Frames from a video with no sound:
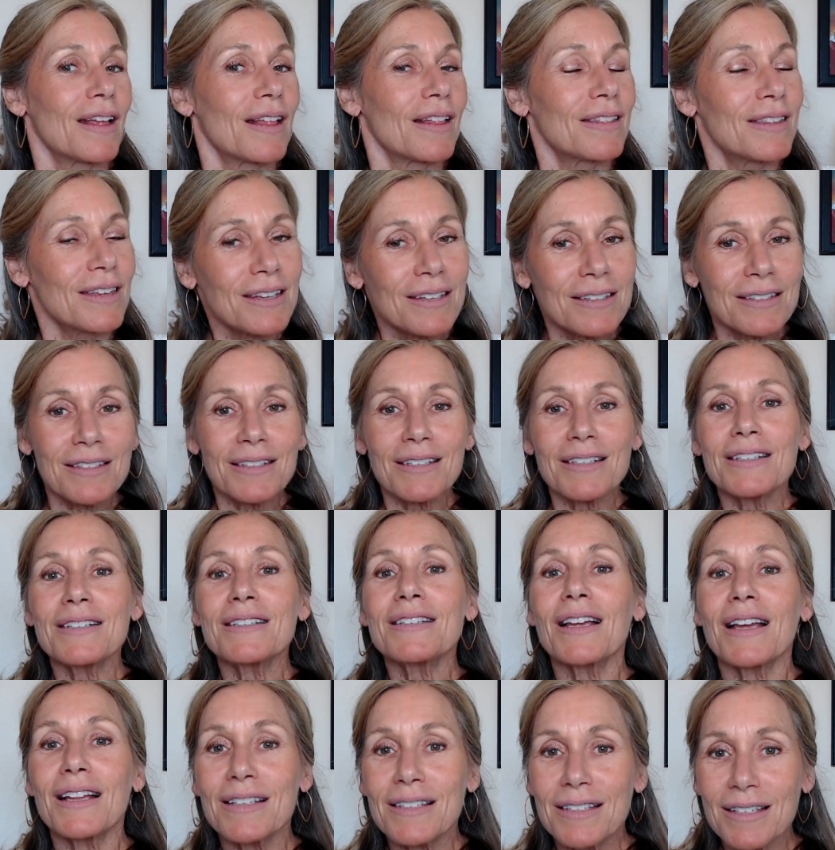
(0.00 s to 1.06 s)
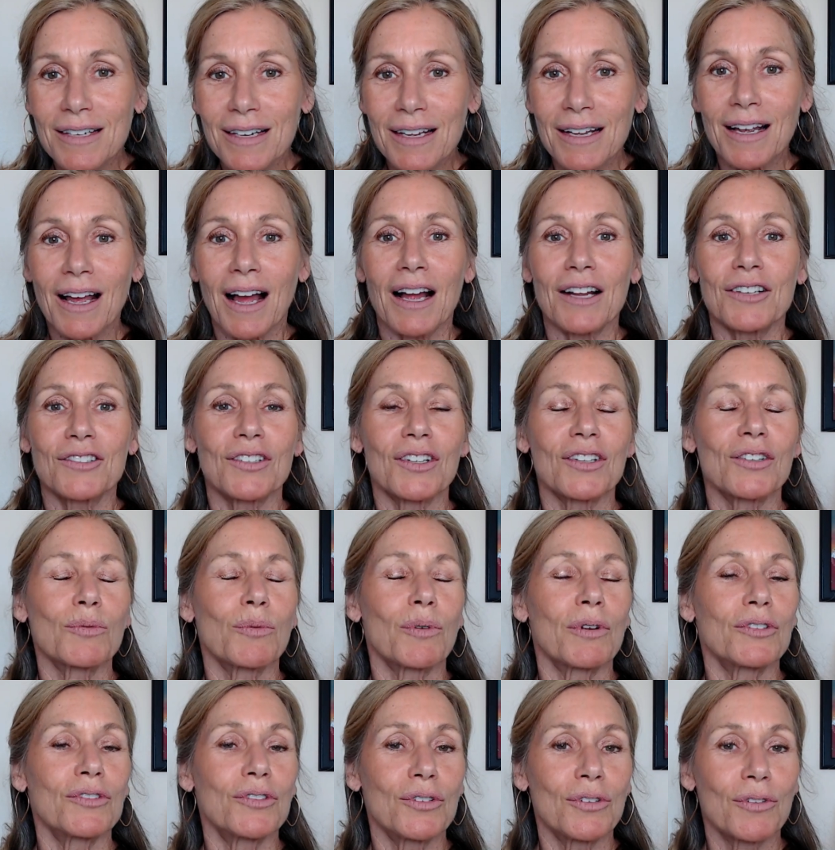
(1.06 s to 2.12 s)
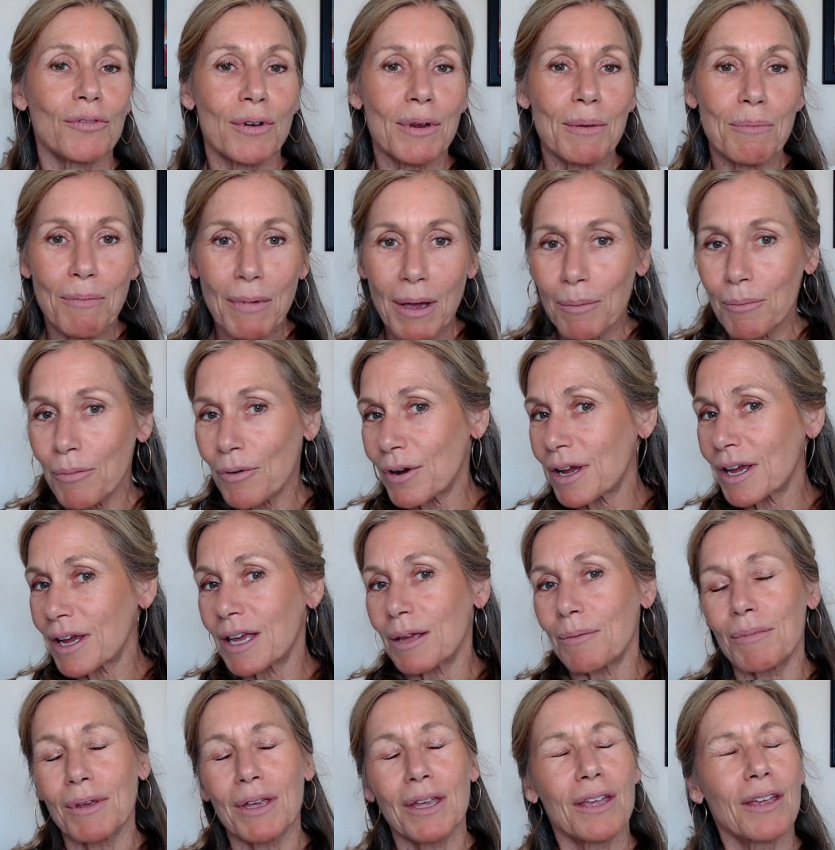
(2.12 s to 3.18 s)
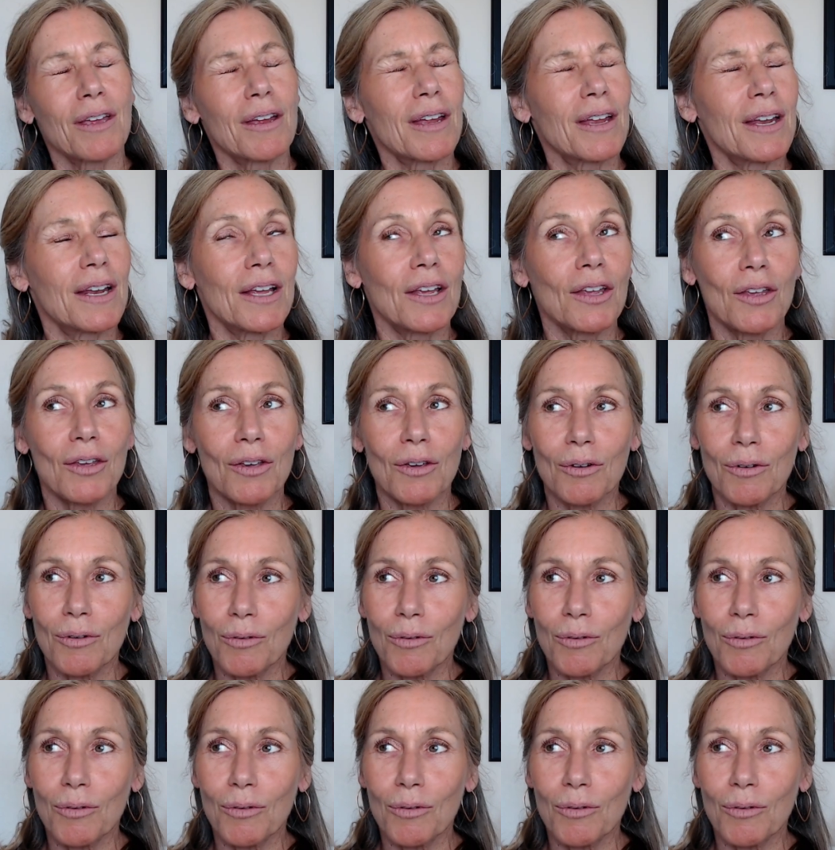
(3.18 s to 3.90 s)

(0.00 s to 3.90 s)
This intensity, I just want you to remember, it can be hitting you,